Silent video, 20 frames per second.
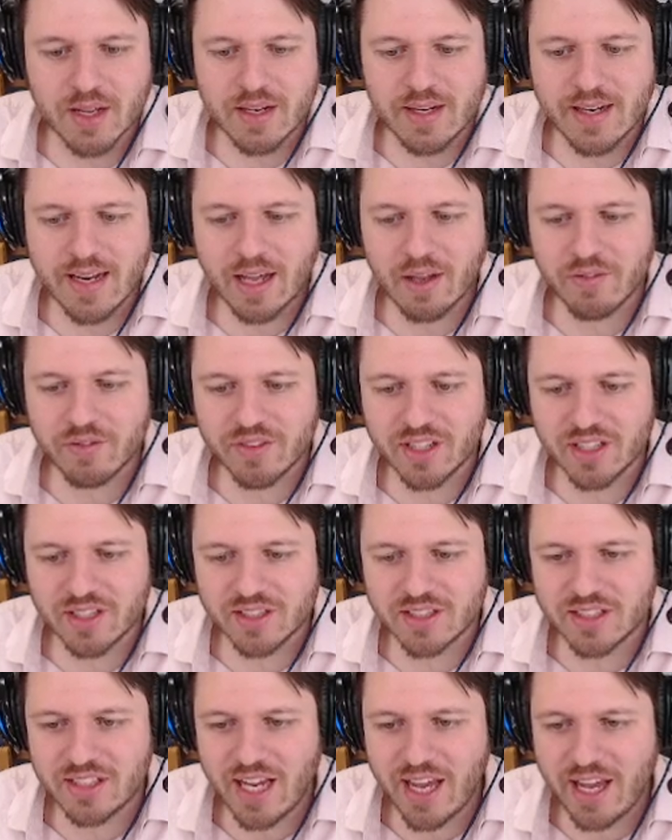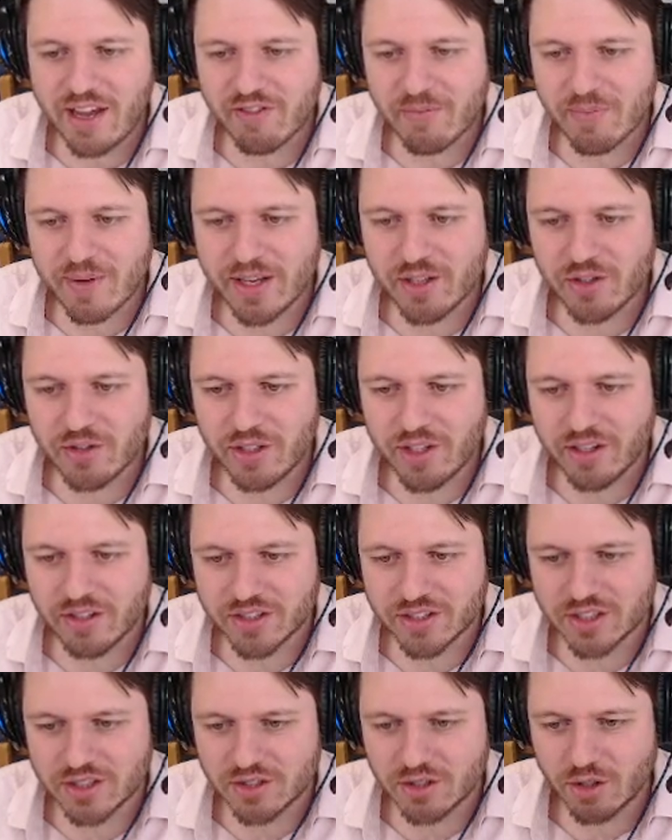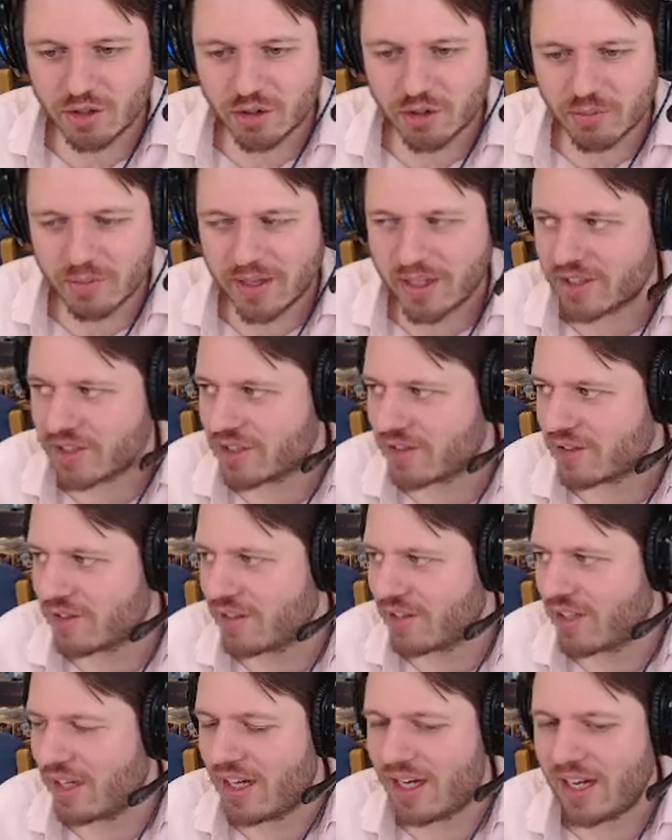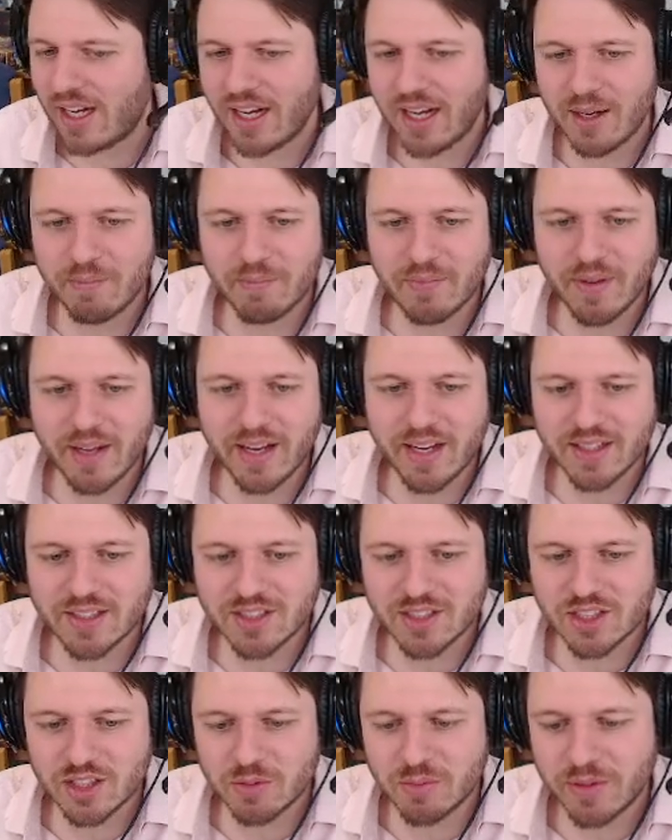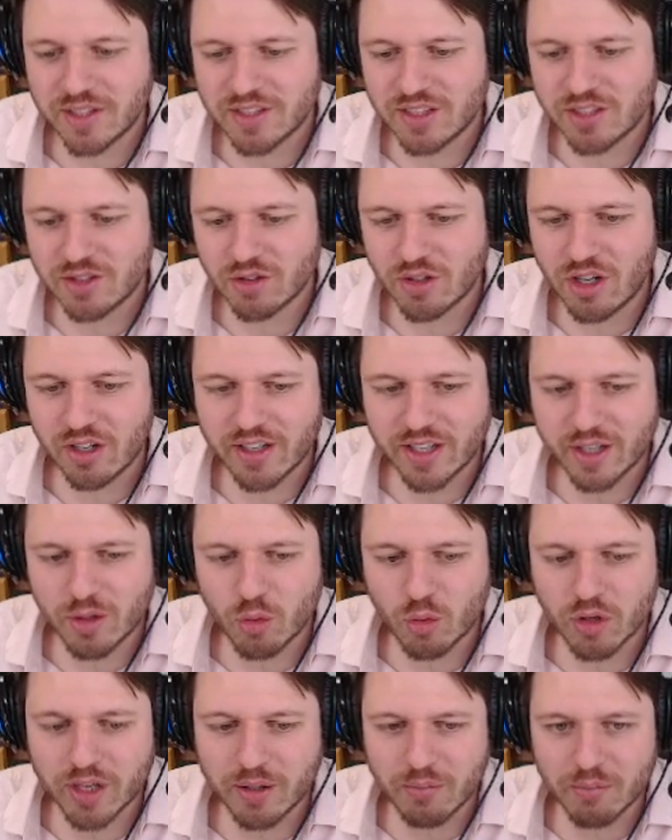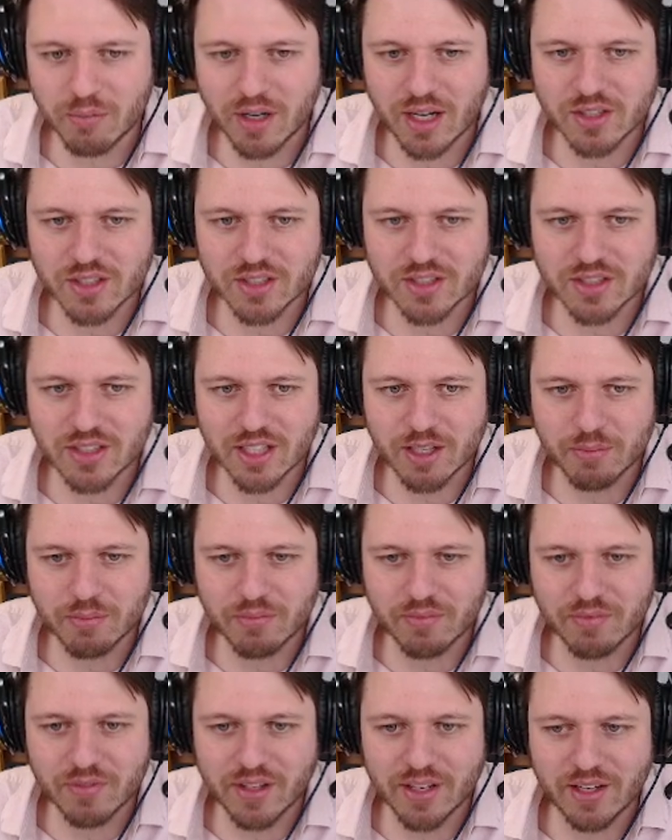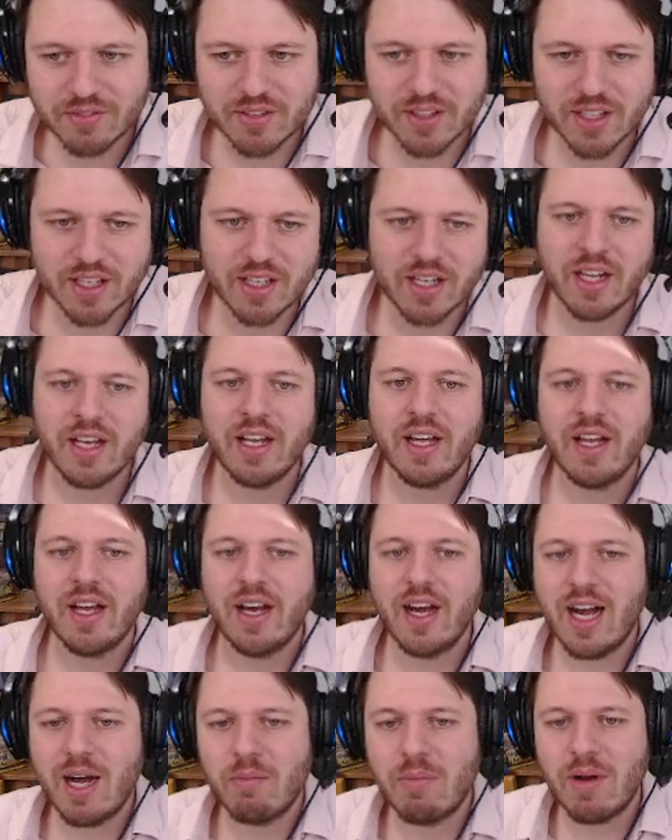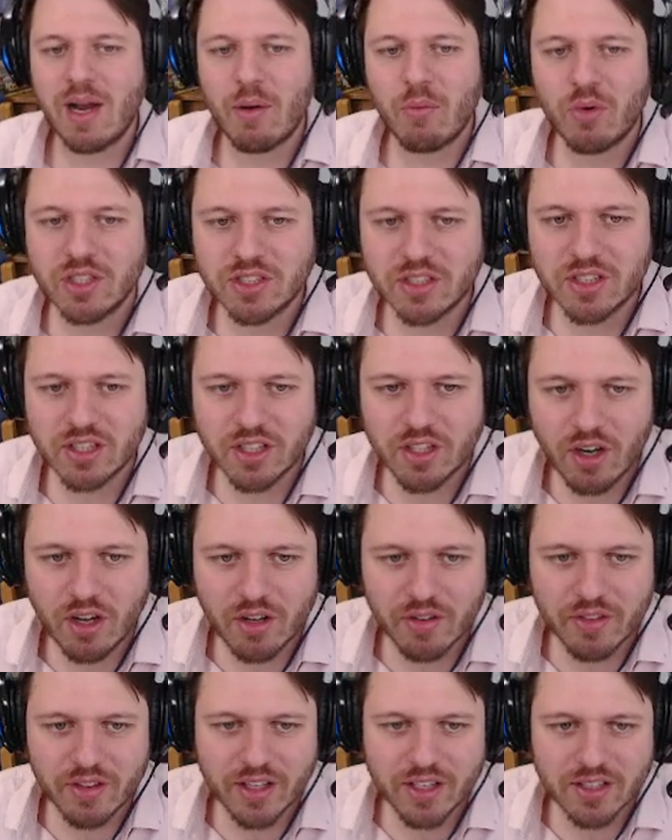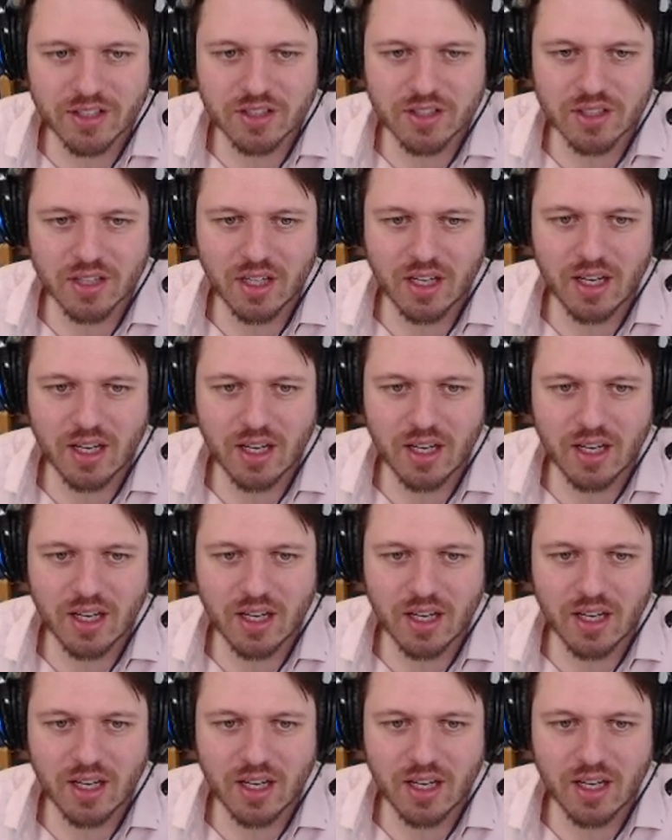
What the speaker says: Now, the save menu here is a total mess. And it's just because these are all like working projects that I've done. But we're just going to call this